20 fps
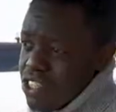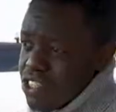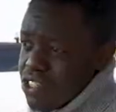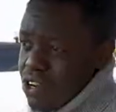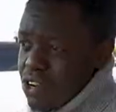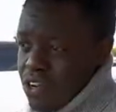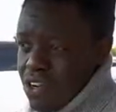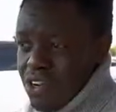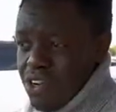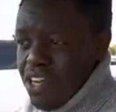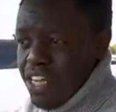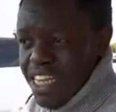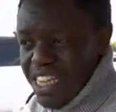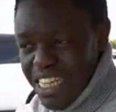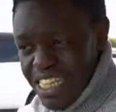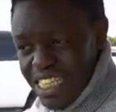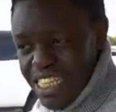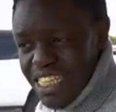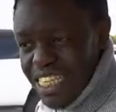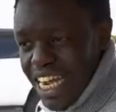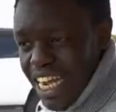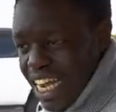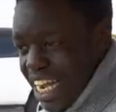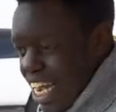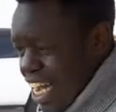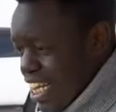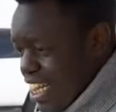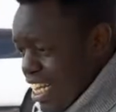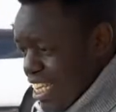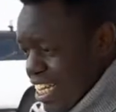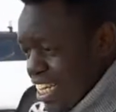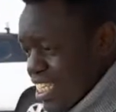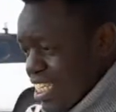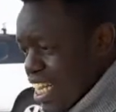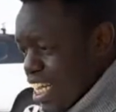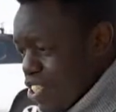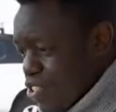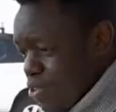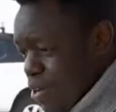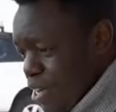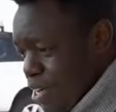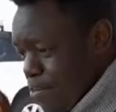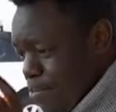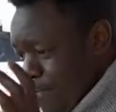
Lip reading: So this is a car that has actually